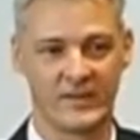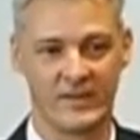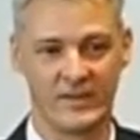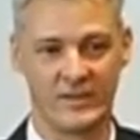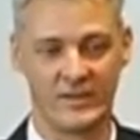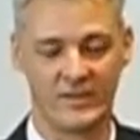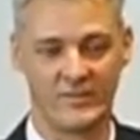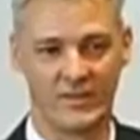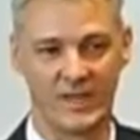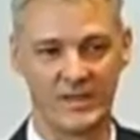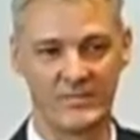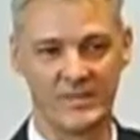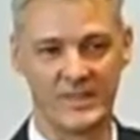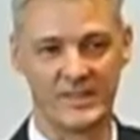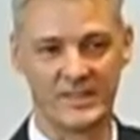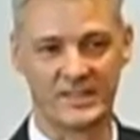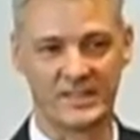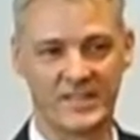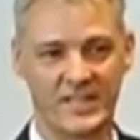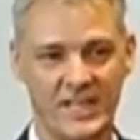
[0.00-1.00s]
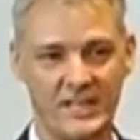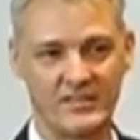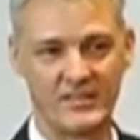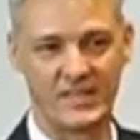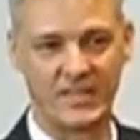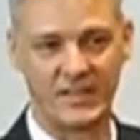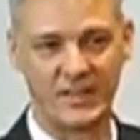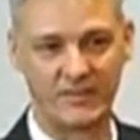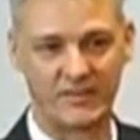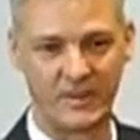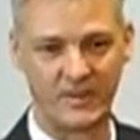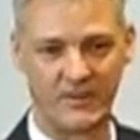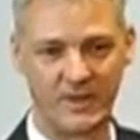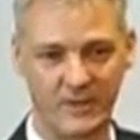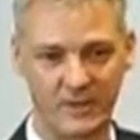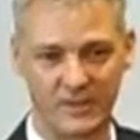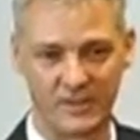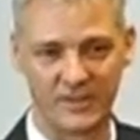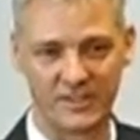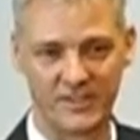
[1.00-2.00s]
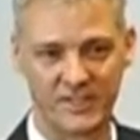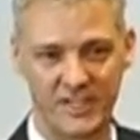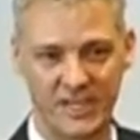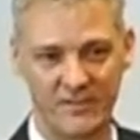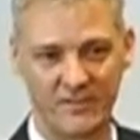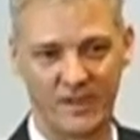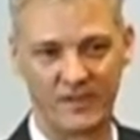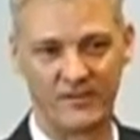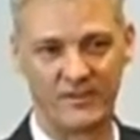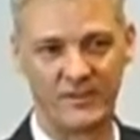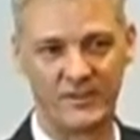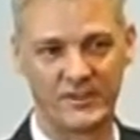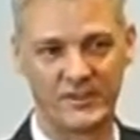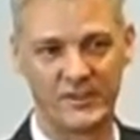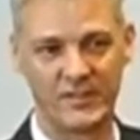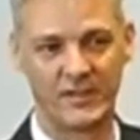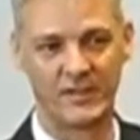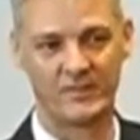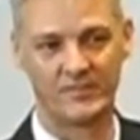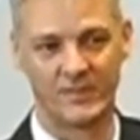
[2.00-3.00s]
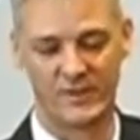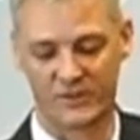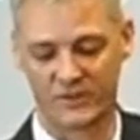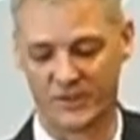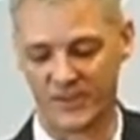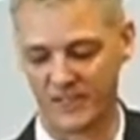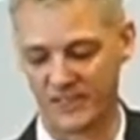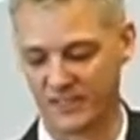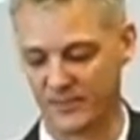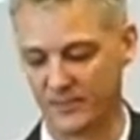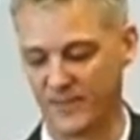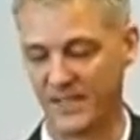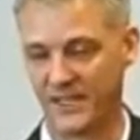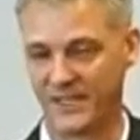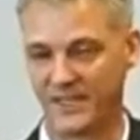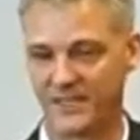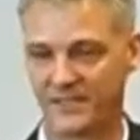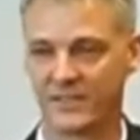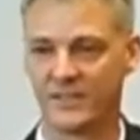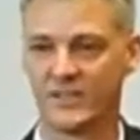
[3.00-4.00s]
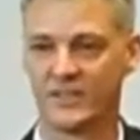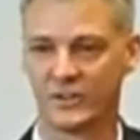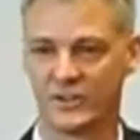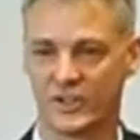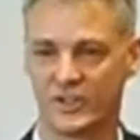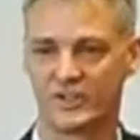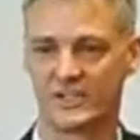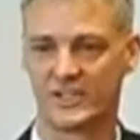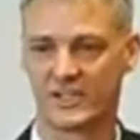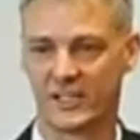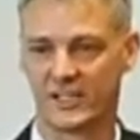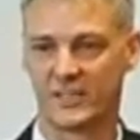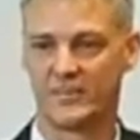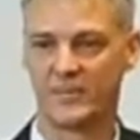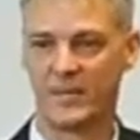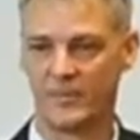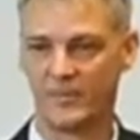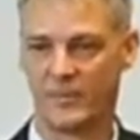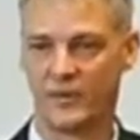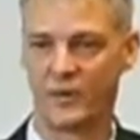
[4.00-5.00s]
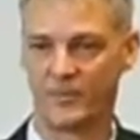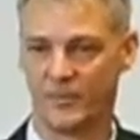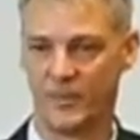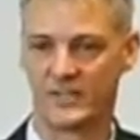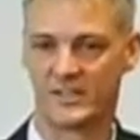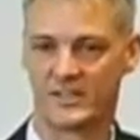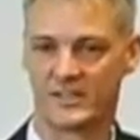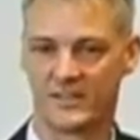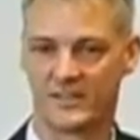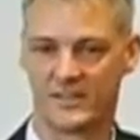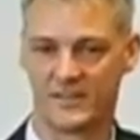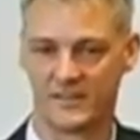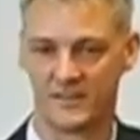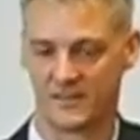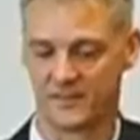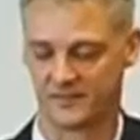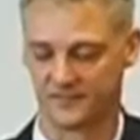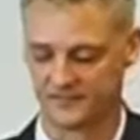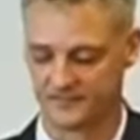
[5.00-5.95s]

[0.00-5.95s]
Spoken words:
It might be the same kind of promotion, the same offers, but trying to make it just a little bit more personalised.